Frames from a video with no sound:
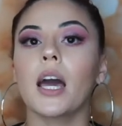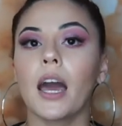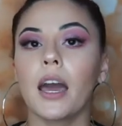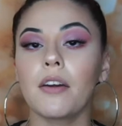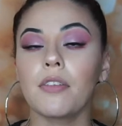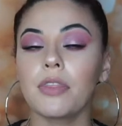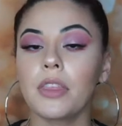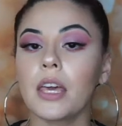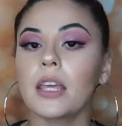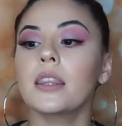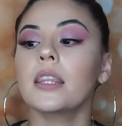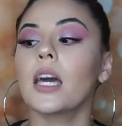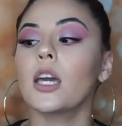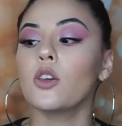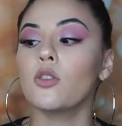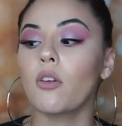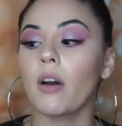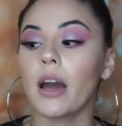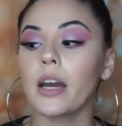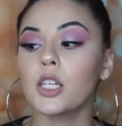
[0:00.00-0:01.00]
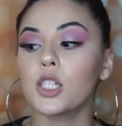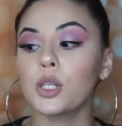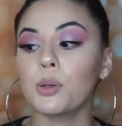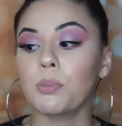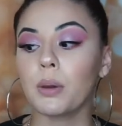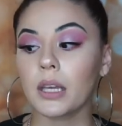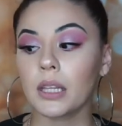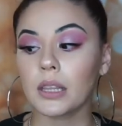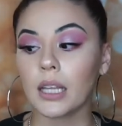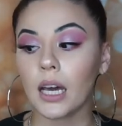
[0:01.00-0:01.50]
I think that you guys should
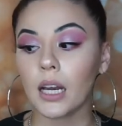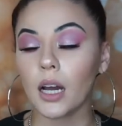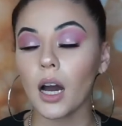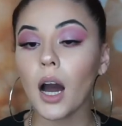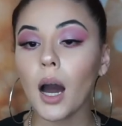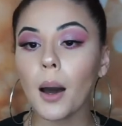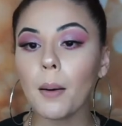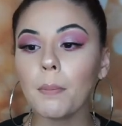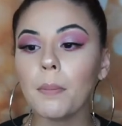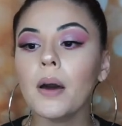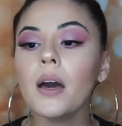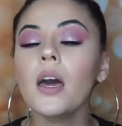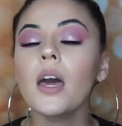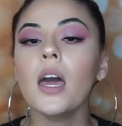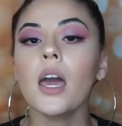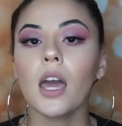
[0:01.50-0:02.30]
pick that up.